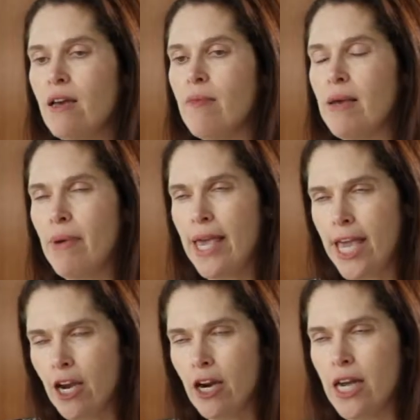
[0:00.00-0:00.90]
my
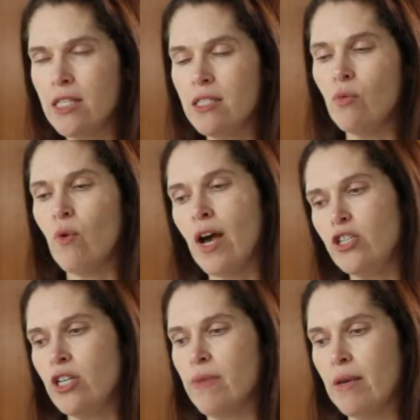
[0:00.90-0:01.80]
parents and
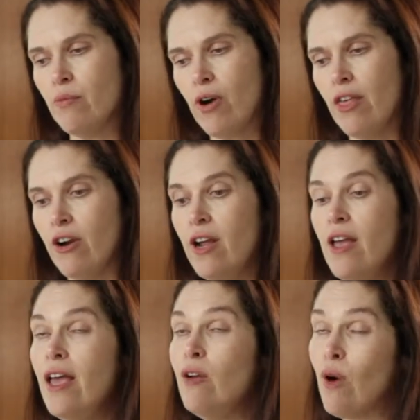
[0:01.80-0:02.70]
watching my brother
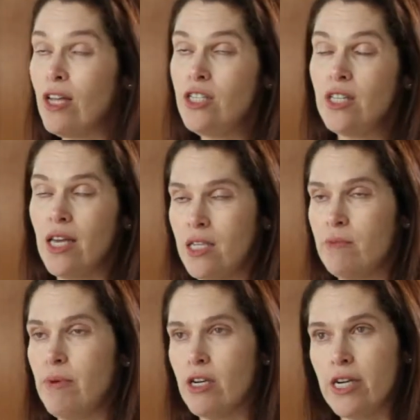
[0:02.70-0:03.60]
and watching that
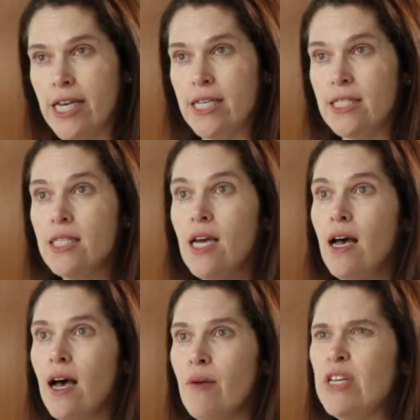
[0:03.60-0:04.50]
experience
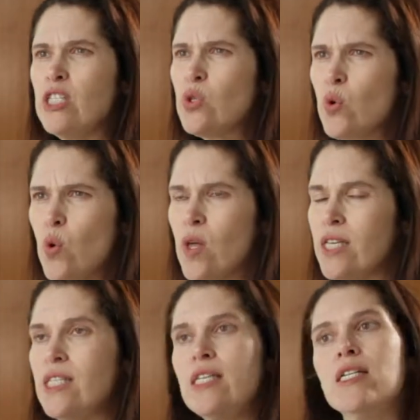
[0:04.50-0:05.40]
in school,
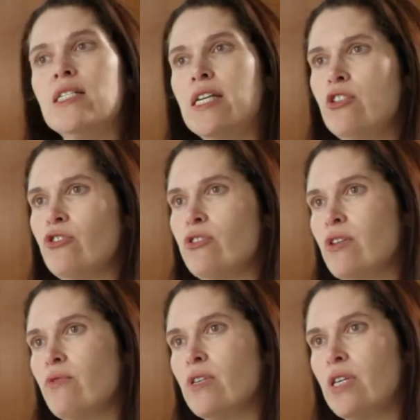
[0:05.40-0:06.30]
and seeing teachers
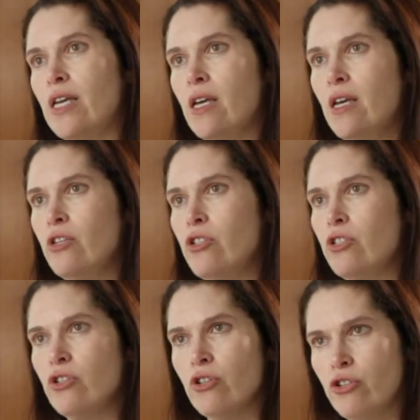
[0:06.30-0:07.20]
that really
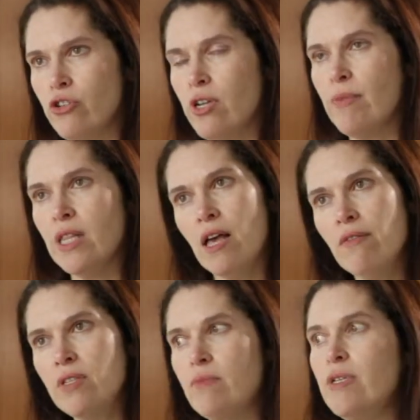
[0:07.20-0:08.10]
just nurtured him and
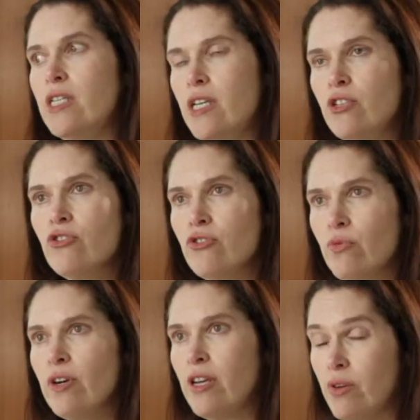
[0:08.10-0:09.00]
loved him, and
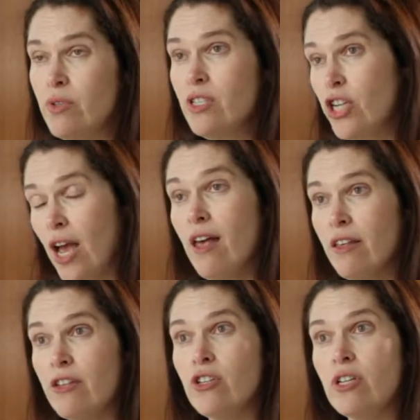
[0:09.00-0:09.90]
teachers where he was a
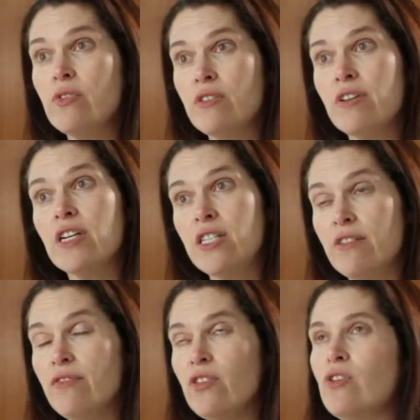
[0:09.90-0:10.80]
challenge and it was very
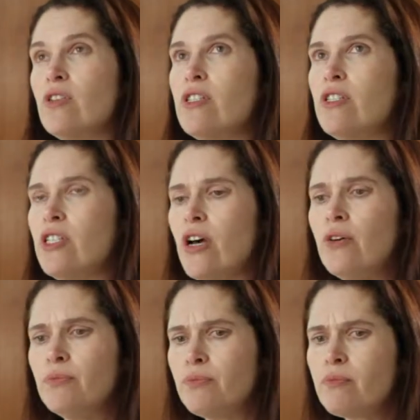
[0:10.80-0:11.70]
difficult. And so